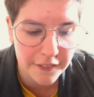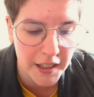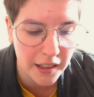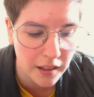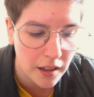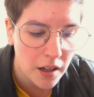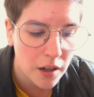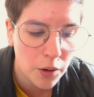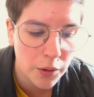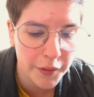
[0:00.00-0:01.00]
thing
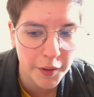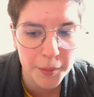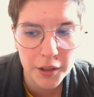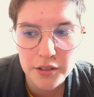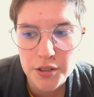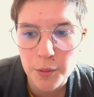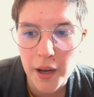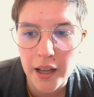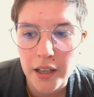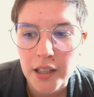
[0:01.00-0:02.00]
or if I'm going to
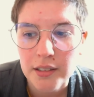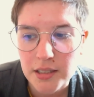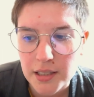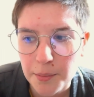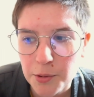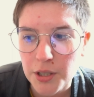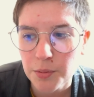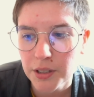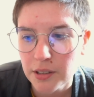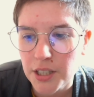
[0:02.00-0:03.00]
wear the slip dress
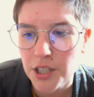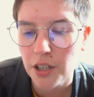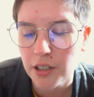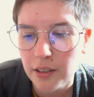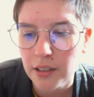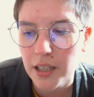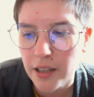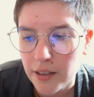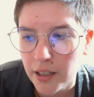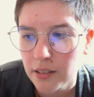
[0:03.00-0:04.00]
with the t-shirt
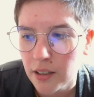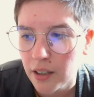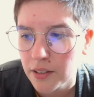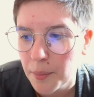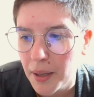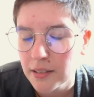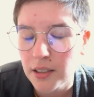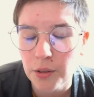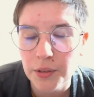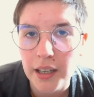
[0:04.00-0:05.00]
underneath and the belt
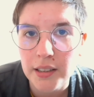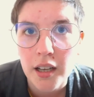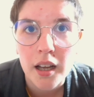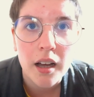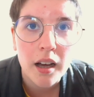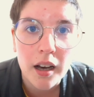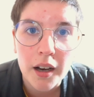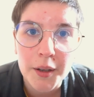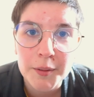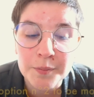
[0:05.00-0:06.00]
and all that.
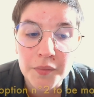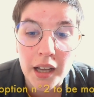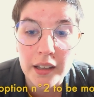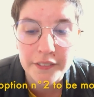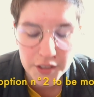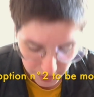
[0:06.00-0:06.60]
I'll have to